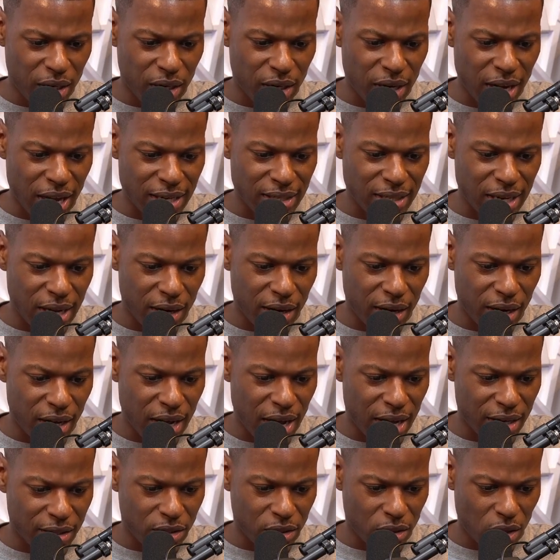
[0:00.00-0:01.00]
and that's how they
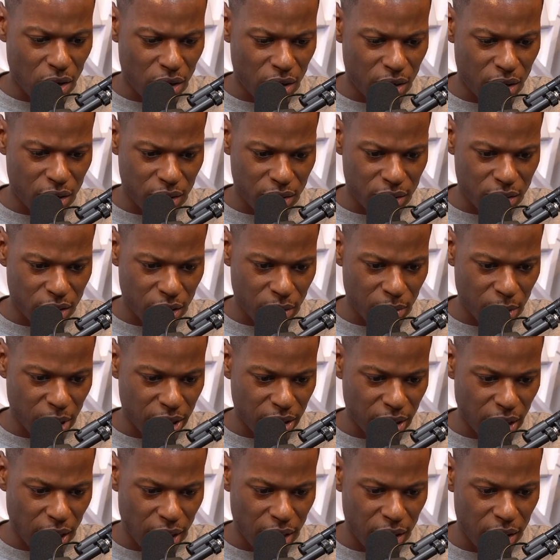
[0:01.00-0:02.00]
got started, or something
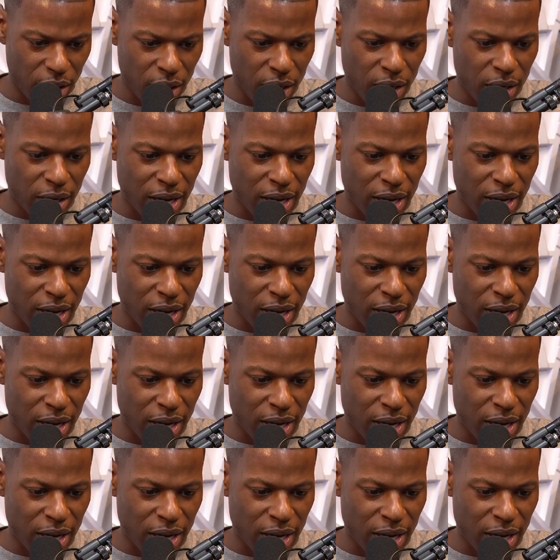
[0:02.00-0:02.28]
like that.